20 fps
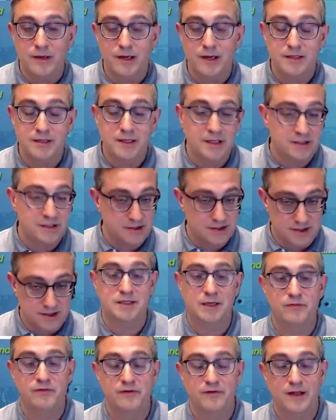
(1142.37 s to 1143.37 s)
but it, it's
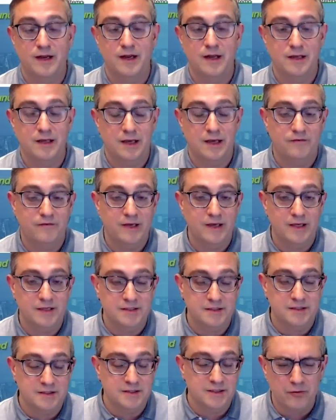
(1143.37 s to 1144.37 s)
something that I think
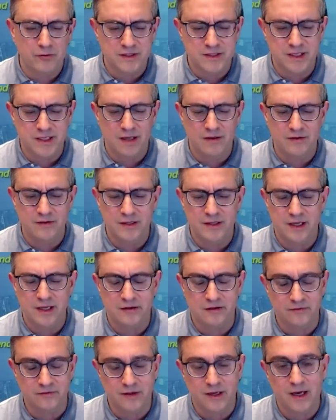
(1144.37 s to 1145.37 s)
is will stand the
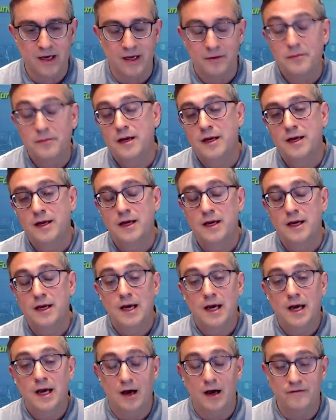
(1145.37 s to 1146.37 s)
test of time,
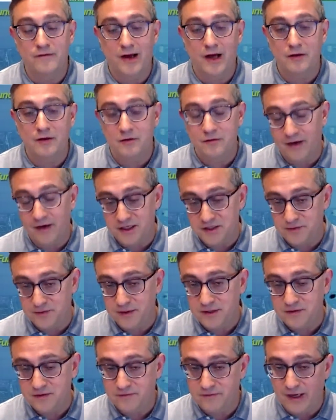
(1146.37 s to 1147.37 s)
are value
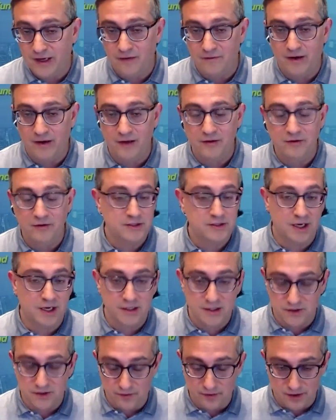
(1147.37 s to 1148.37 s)
investments, val- value
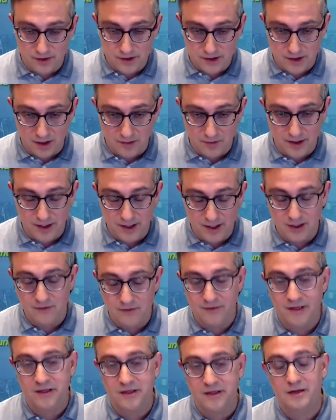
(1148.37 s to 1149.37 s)
stocks if you're a stock market
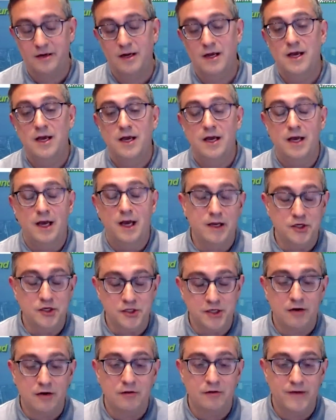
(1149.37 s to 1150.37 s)
investor, and in
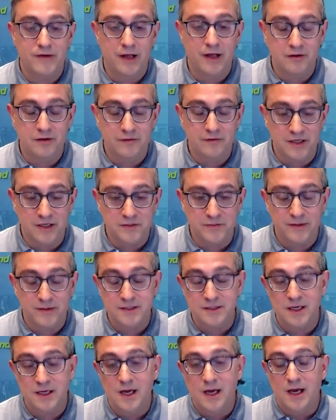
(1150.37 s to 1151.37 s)
general, value
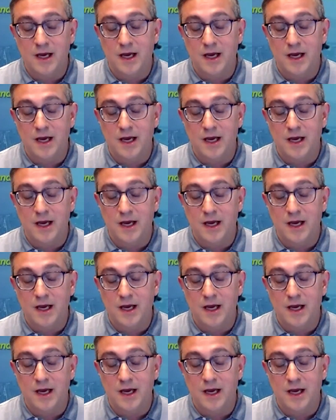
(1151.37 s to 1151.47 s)
investments.